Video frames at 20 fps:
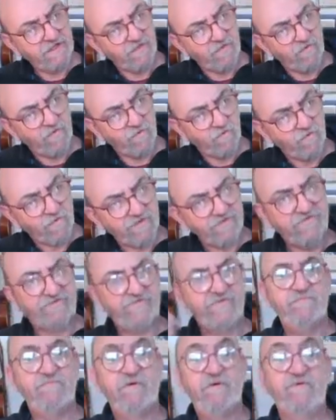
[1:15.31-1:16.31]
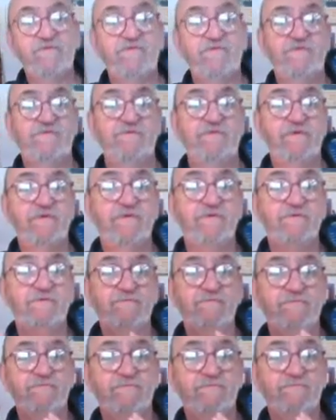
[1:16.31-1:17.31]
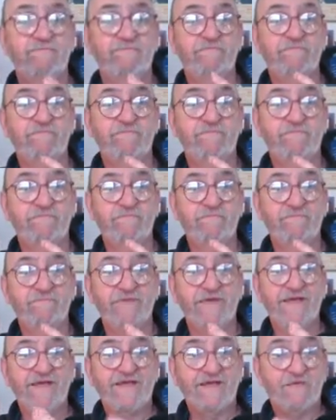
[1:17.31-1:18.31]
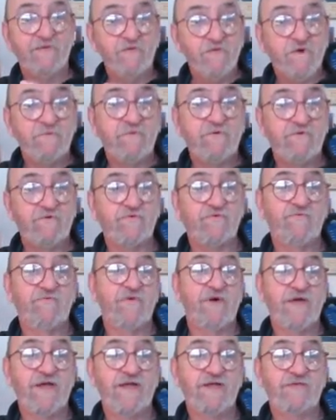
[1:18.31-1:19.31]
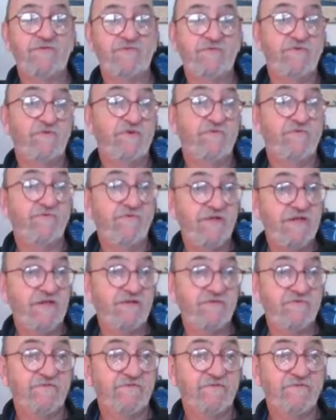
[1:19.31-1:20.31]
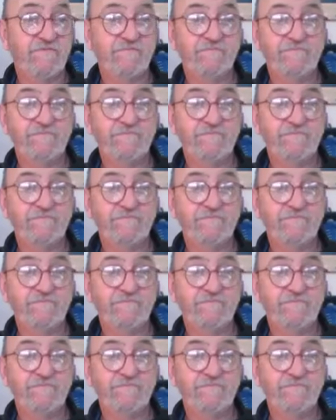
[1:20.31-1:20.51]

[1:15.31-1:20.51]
What's the most economical way to do your fingers?